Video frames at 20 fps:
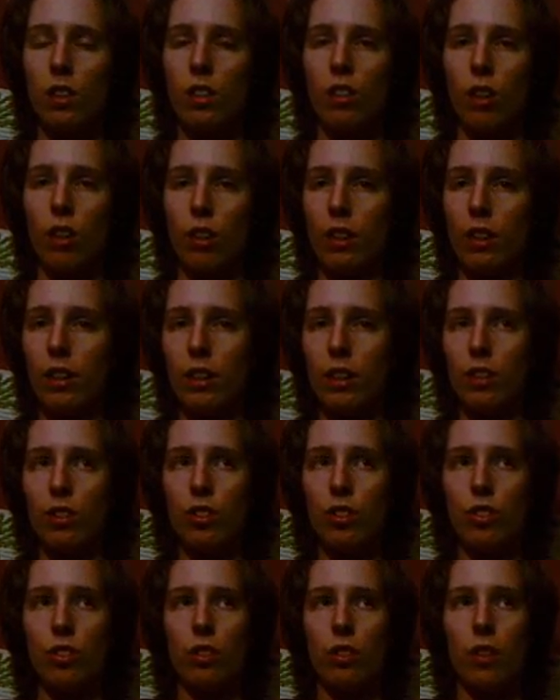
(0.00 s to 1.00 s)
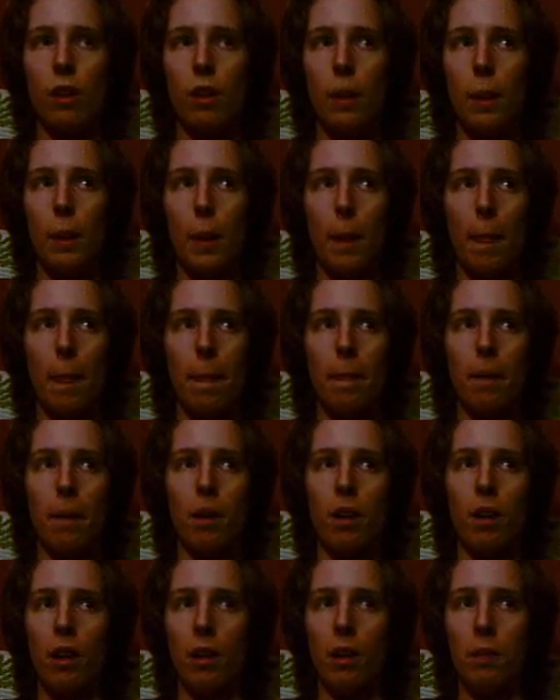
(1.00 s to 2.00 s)
college
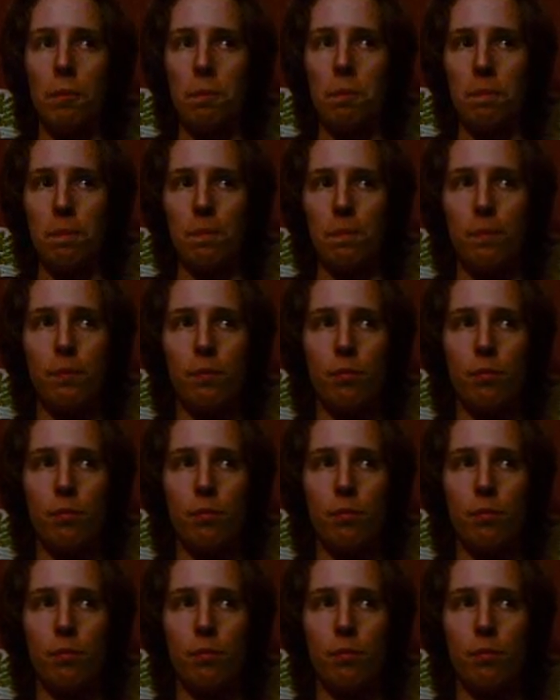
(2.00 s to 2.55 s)
um,